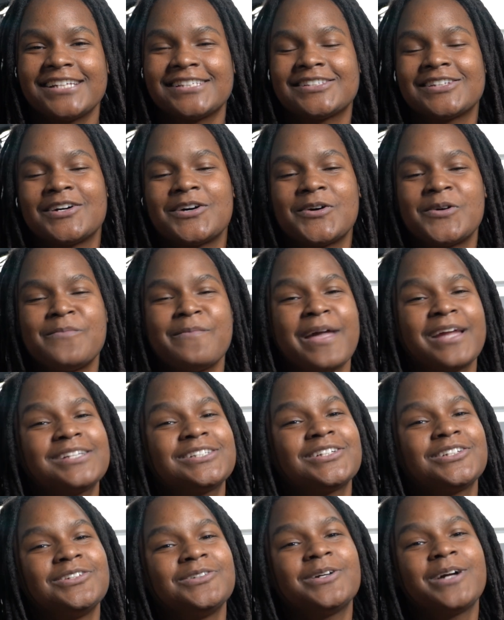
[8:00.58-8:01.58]
So make
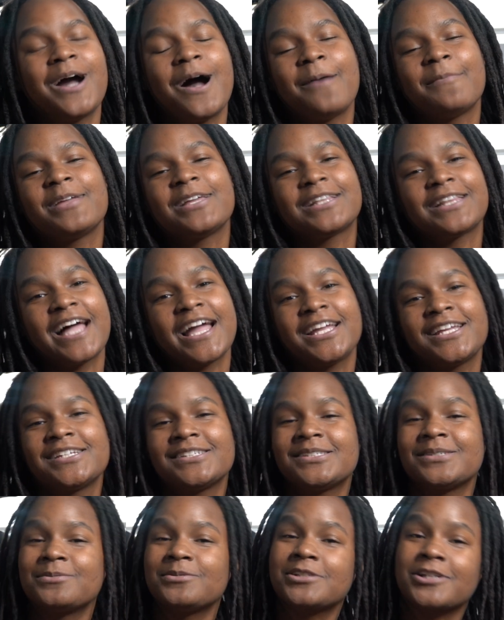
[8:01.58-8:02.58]
sure you comment, like,
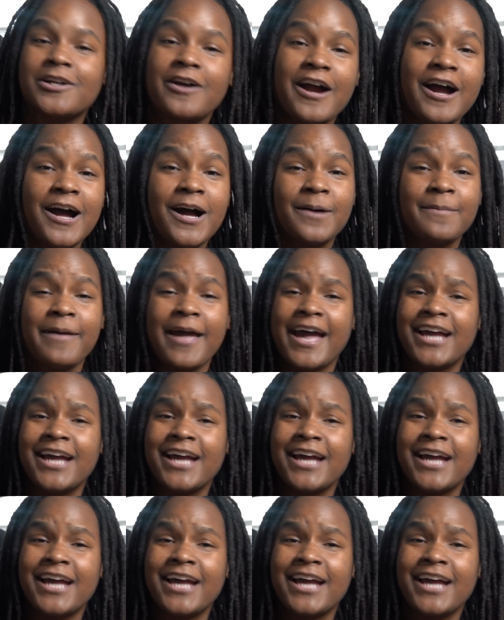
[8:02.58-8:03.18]
and subscribe.